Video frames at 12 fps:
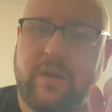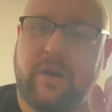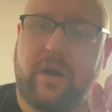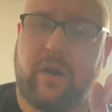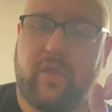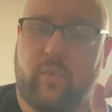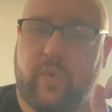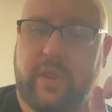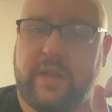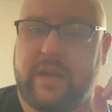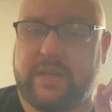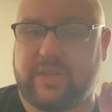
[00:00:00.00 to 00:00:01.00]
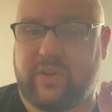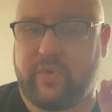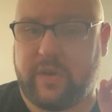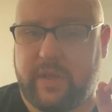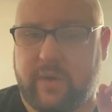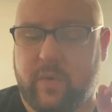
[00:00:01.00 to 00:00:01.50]
are the really nice
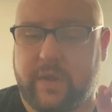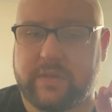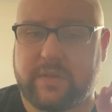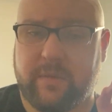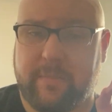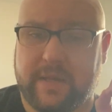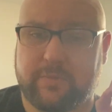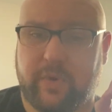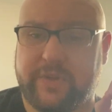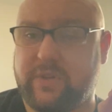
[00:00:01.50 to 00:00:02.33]
acrylic ones. The best place